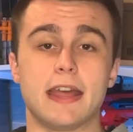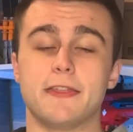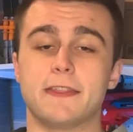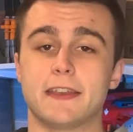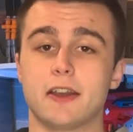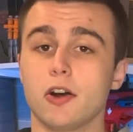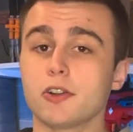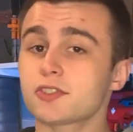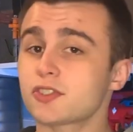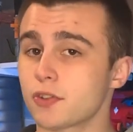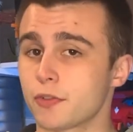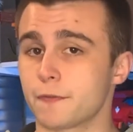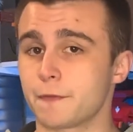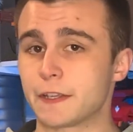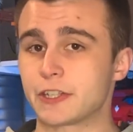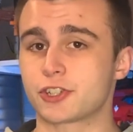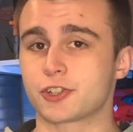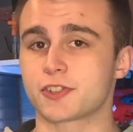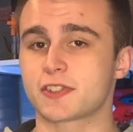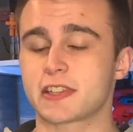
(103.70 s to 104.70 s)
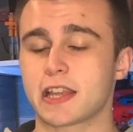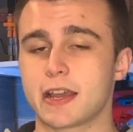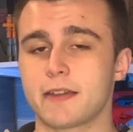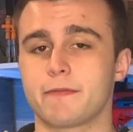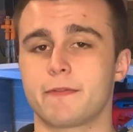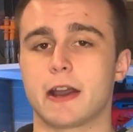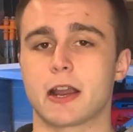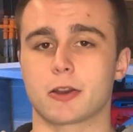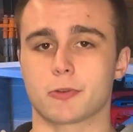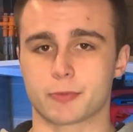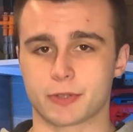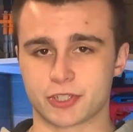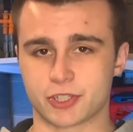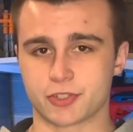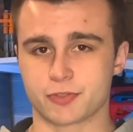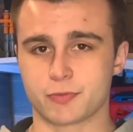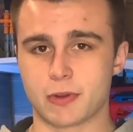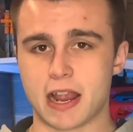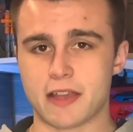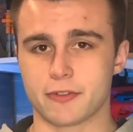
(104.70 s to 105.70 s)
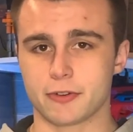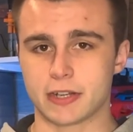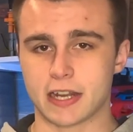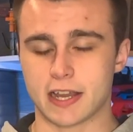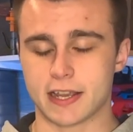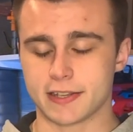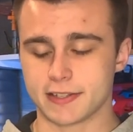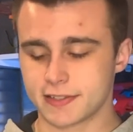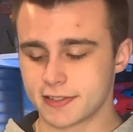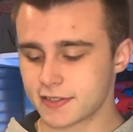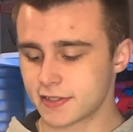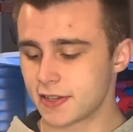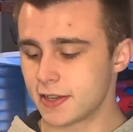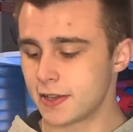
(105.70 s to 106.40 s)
they also feature slam fire, which is rather nice.